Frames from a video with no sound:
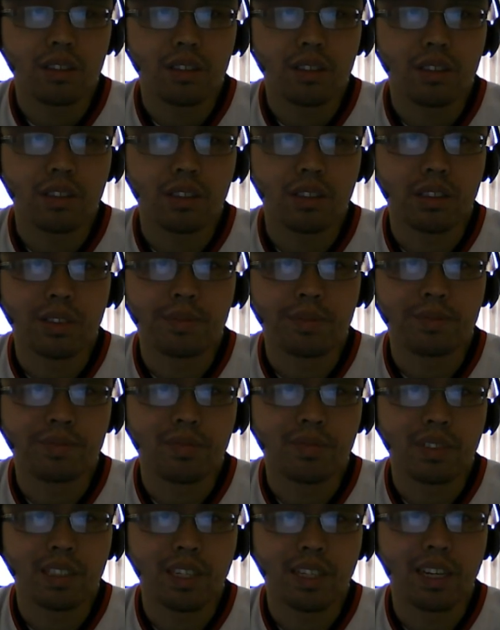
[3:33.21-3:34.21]
So,
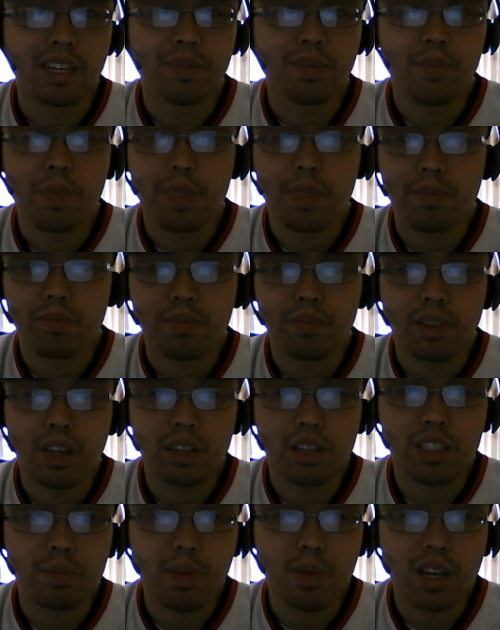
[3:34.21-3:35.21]
yeah.
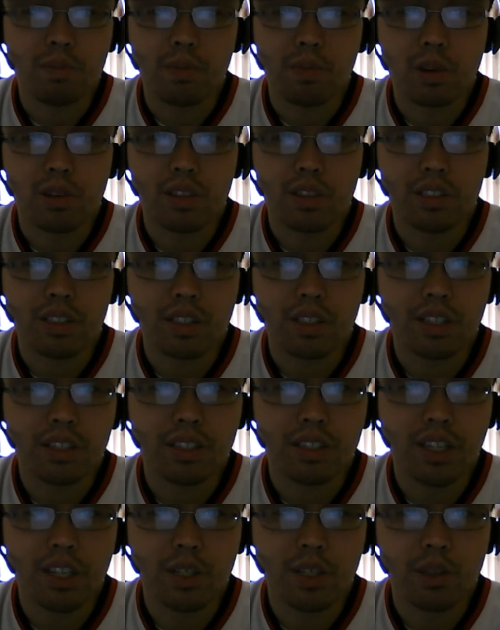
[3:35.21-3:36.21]
Expect more of this to
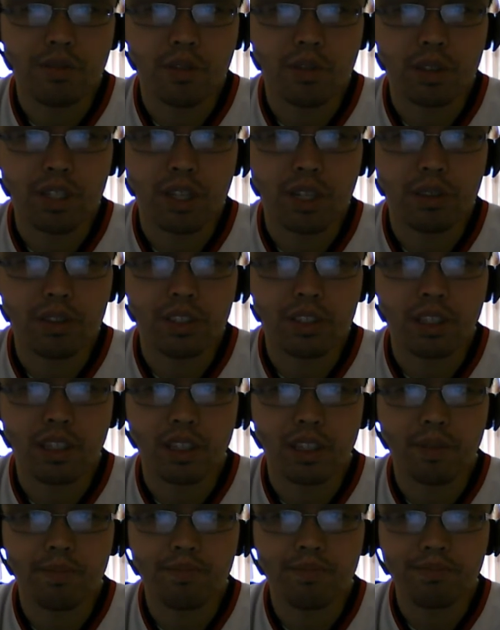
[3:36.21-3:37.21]
continue for years to
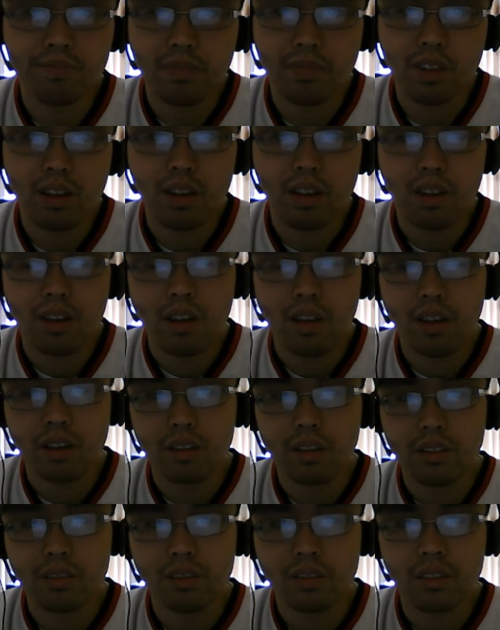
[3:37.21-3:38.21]
come.
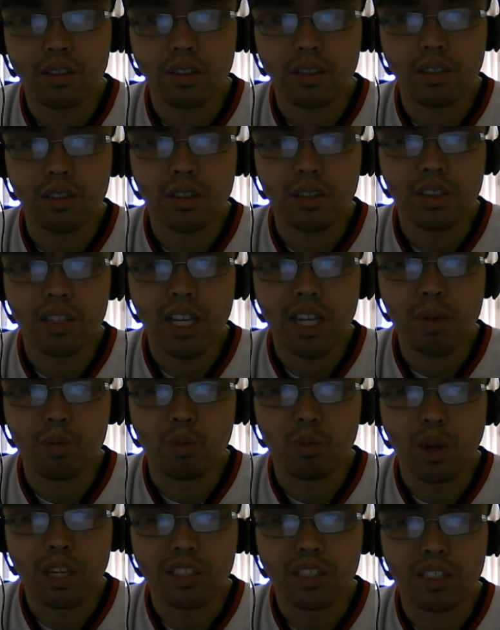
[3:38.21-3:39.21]
You can keep
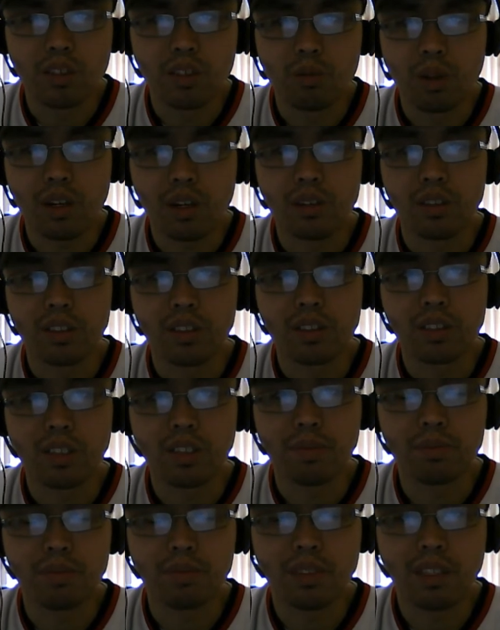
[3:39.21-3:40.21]
raising awareness.
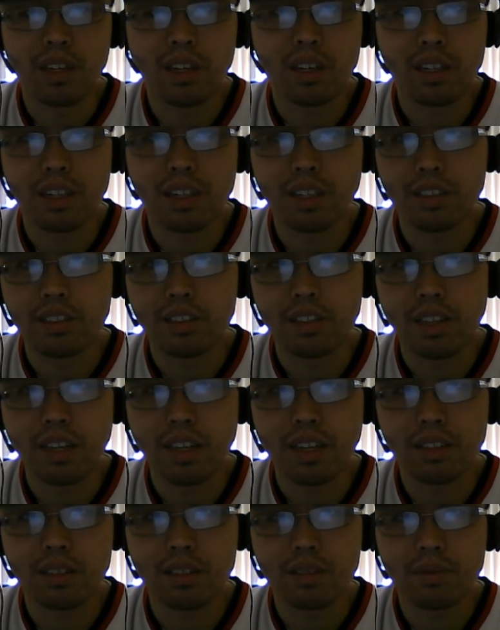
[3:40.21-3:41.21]
I'm not against
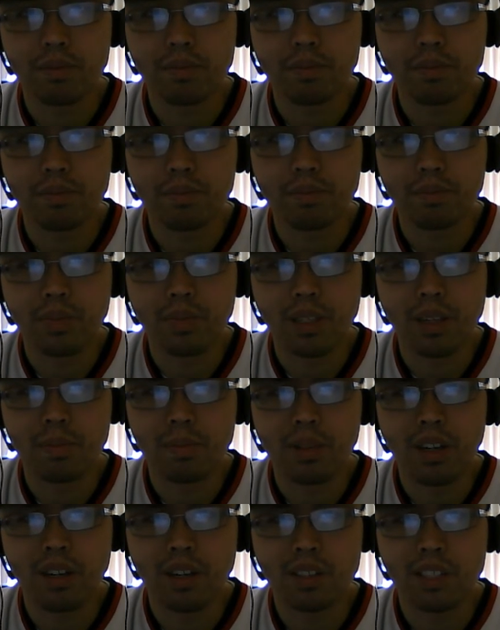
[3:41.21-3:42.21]
that. But
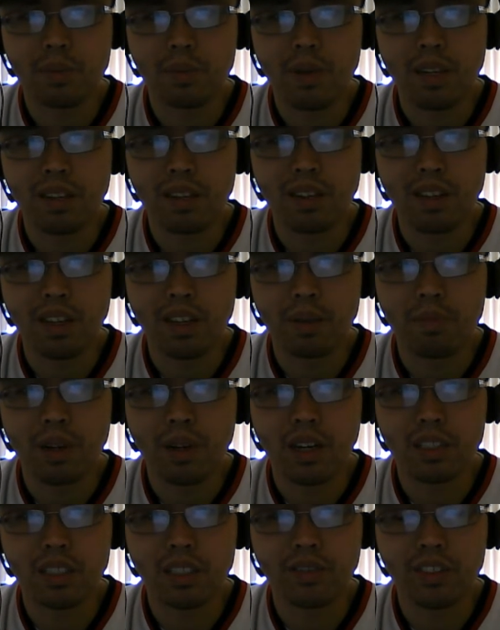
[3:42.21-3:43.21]
I'm not expecting any
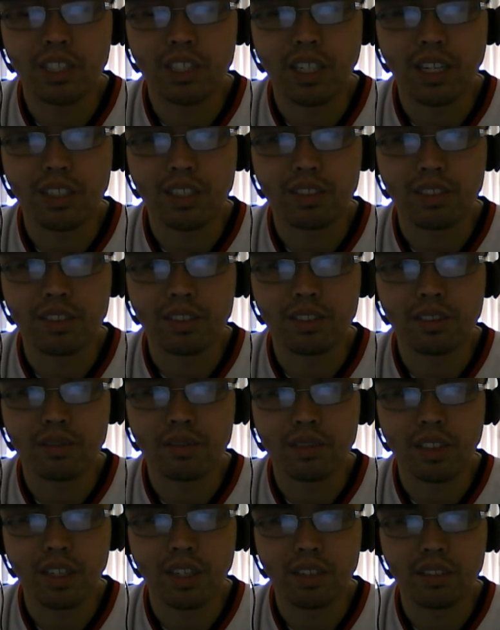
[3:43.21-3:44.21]
positive changes,
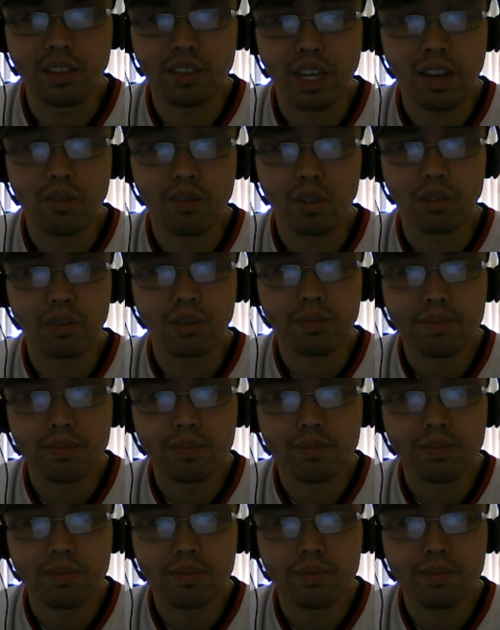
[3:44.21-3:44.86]
like, ever.